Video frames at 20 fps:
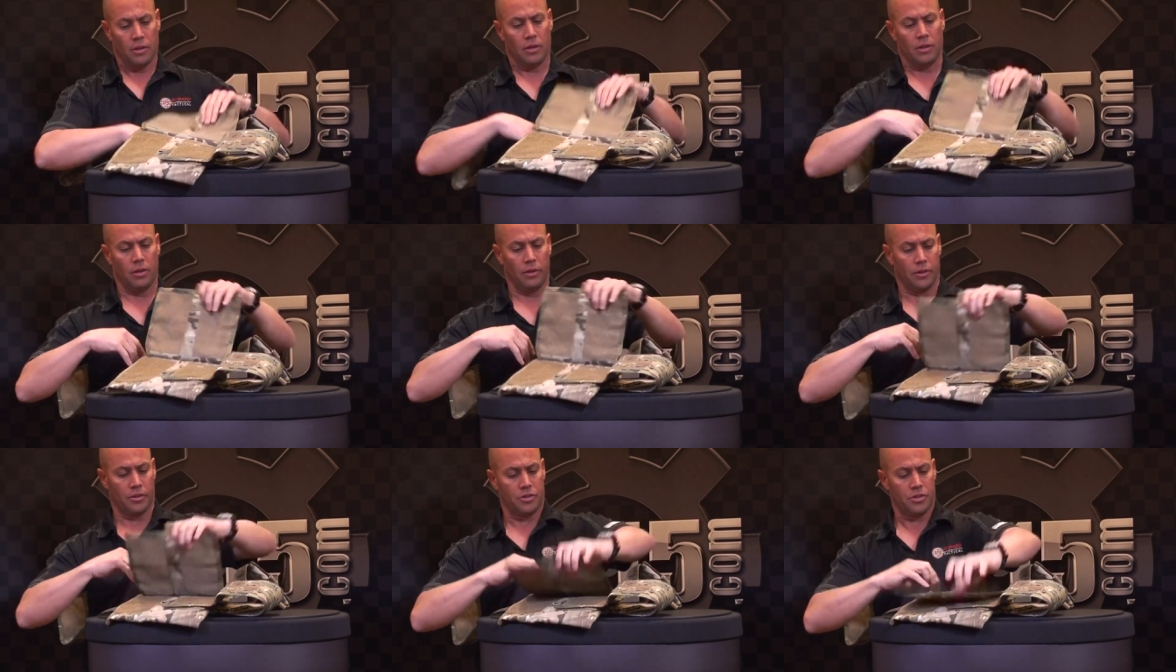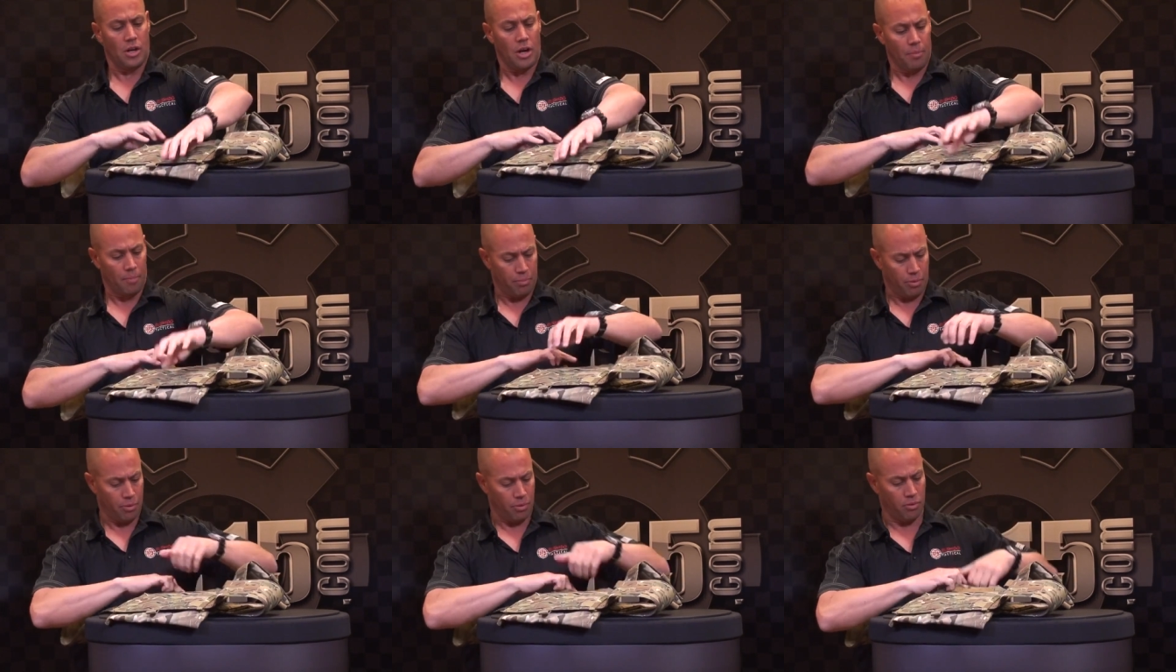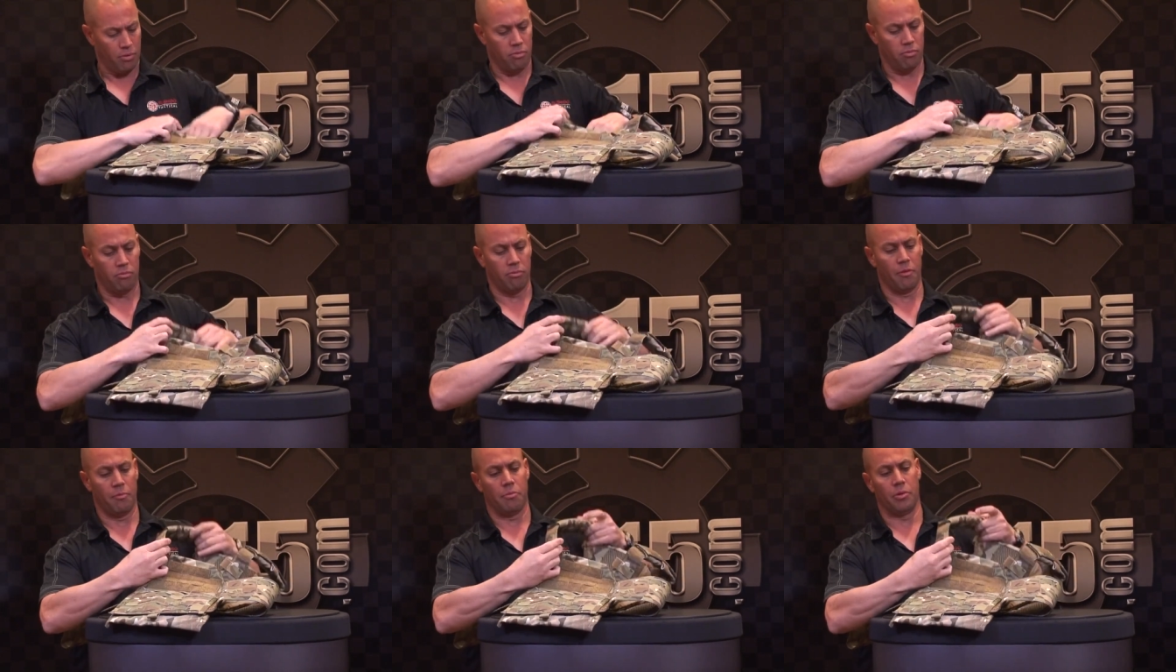On the top,
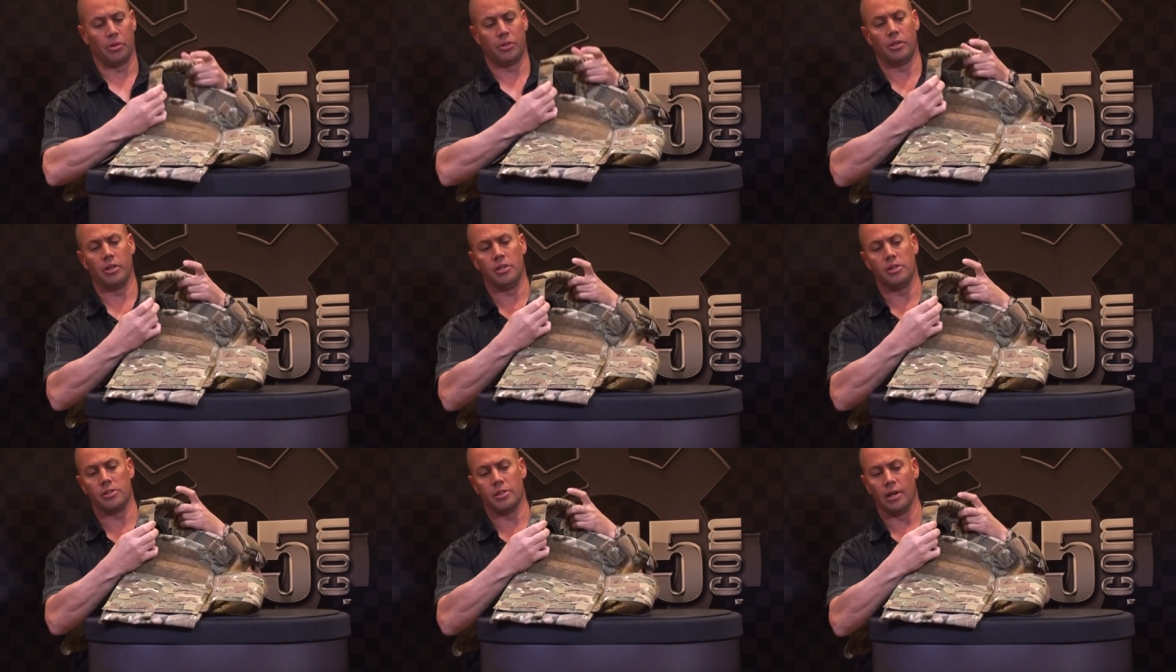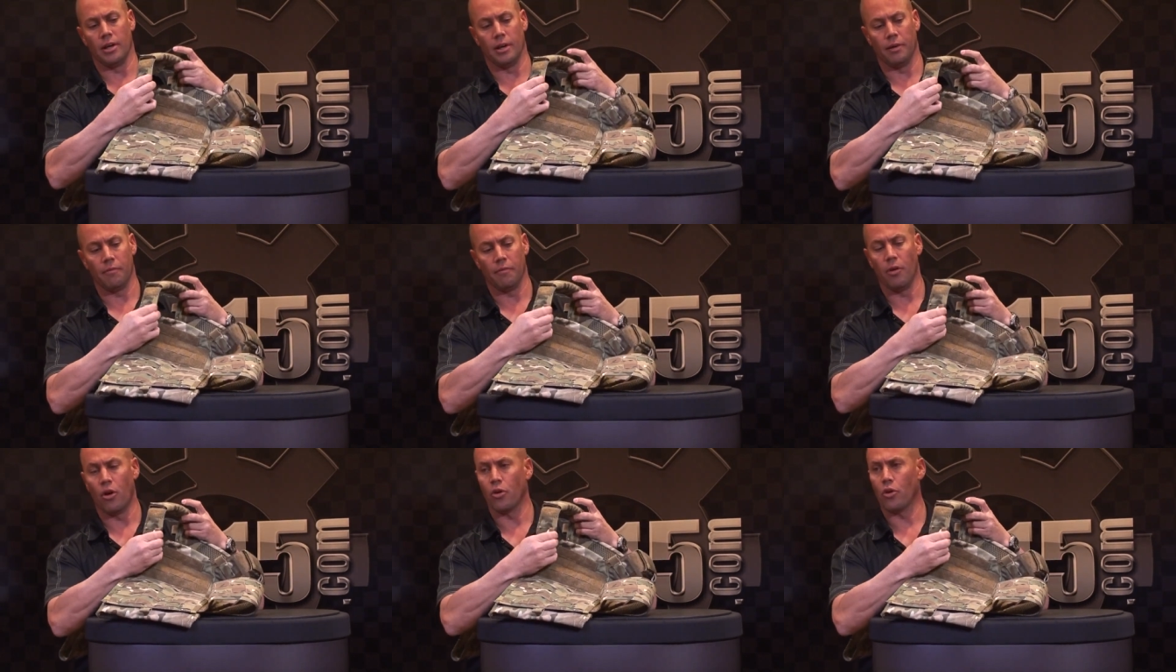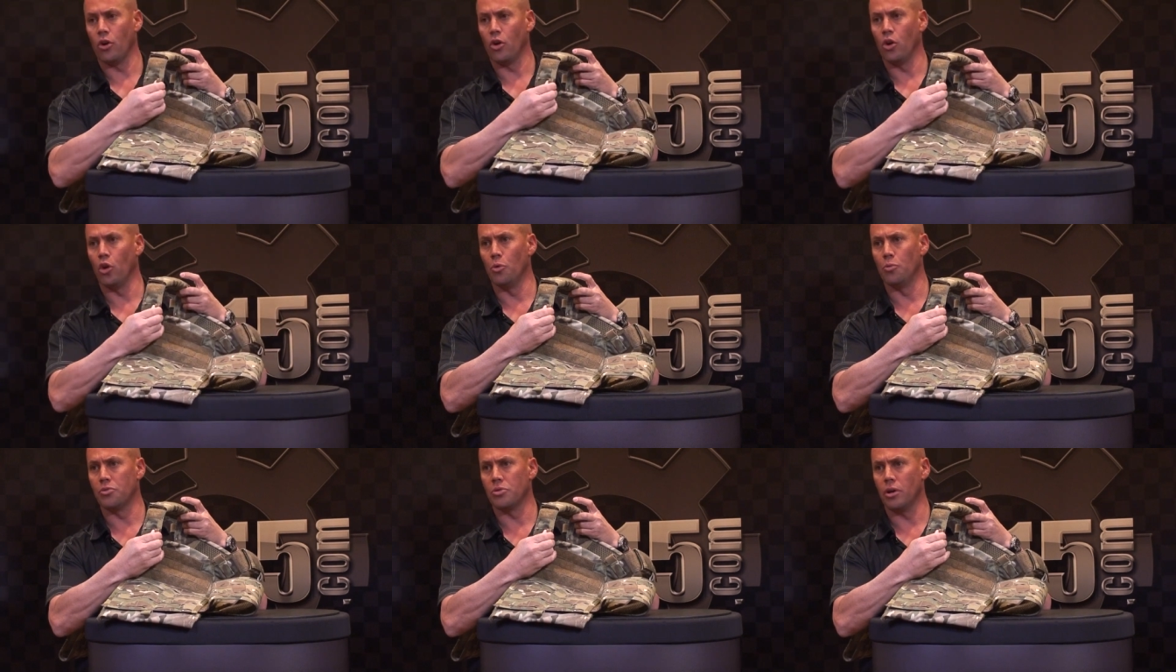we put these uh, Velcro
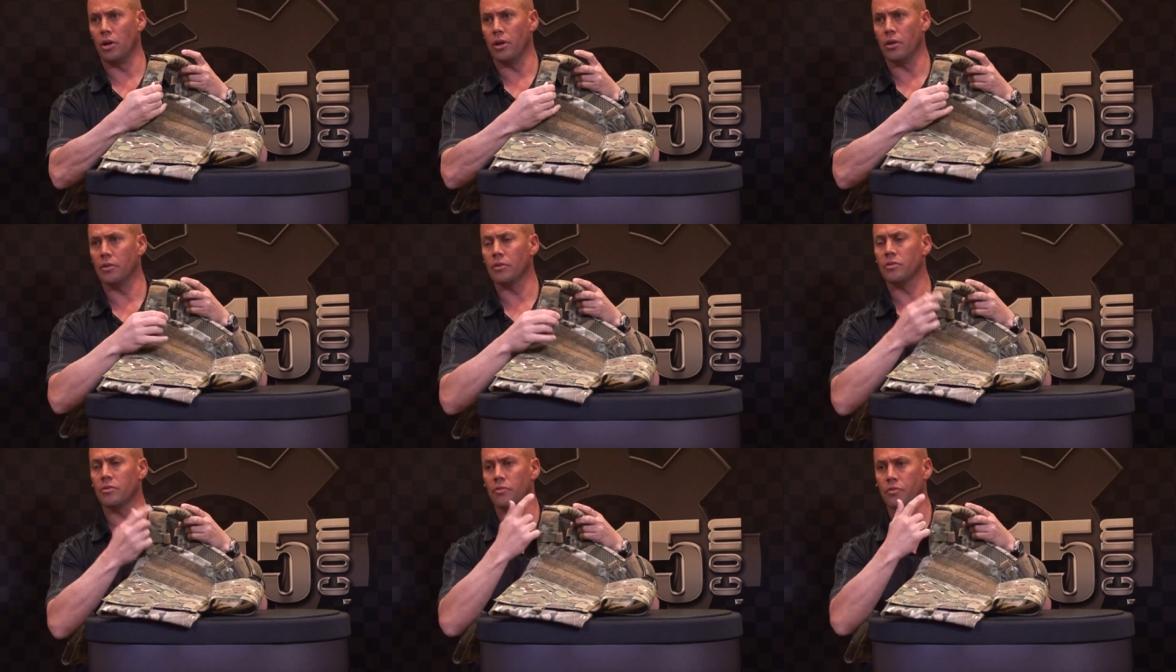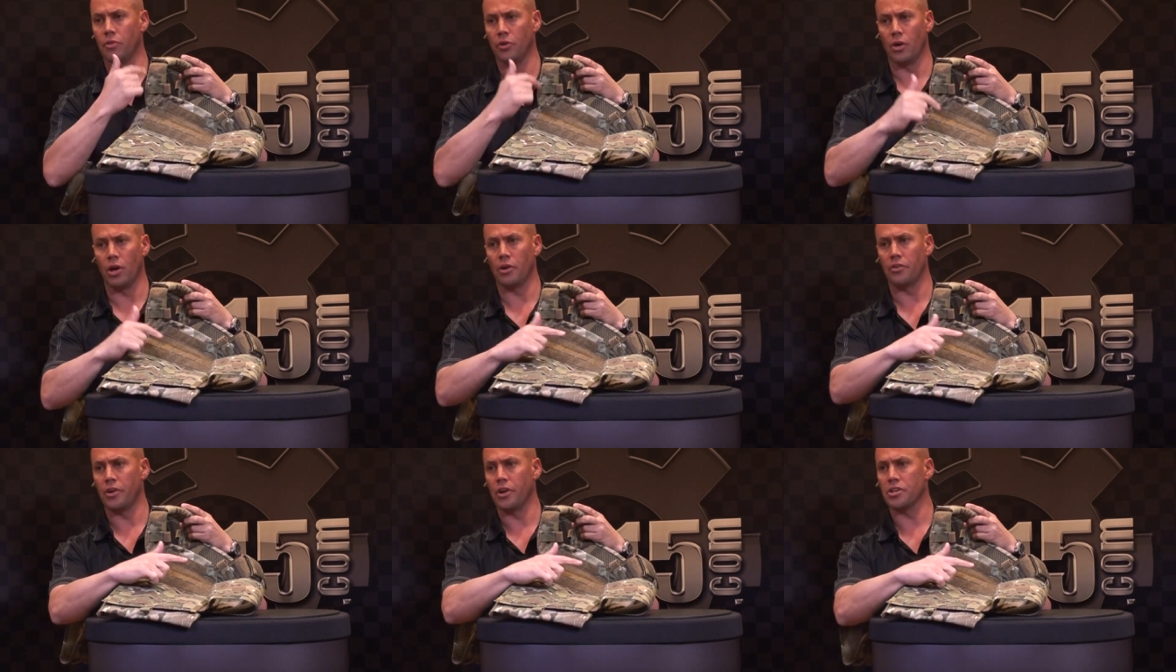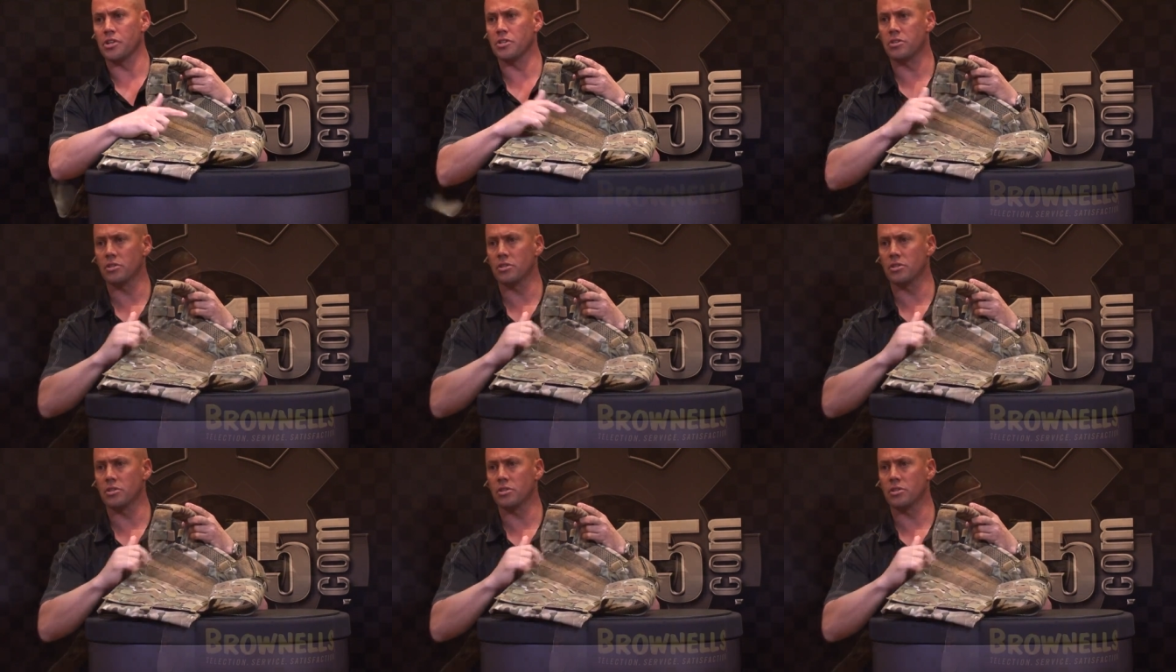loops on for your hydration